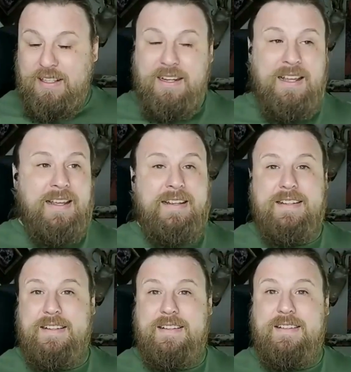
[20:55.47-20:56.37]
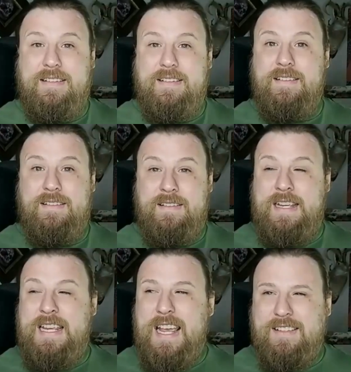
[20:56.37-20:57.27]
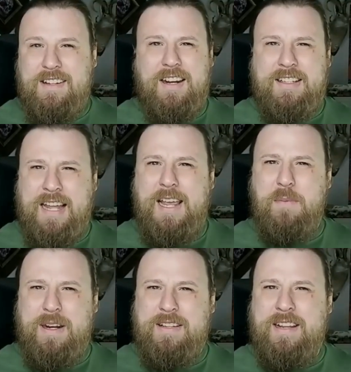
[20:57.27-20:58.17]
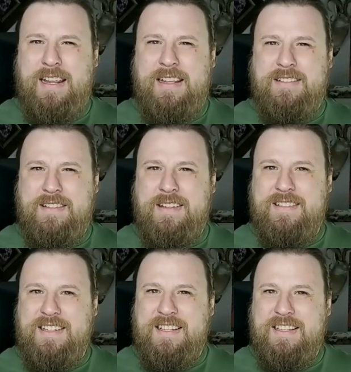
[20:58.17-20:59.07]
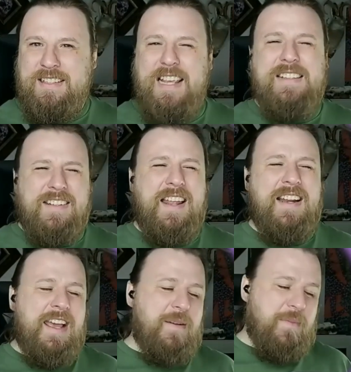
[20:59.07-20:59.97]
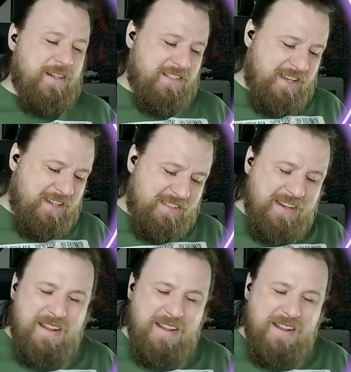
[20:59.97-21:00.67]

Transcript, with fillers: Like, he has a lot of time on his hands, doesn't he? He has a lot of time on his hands.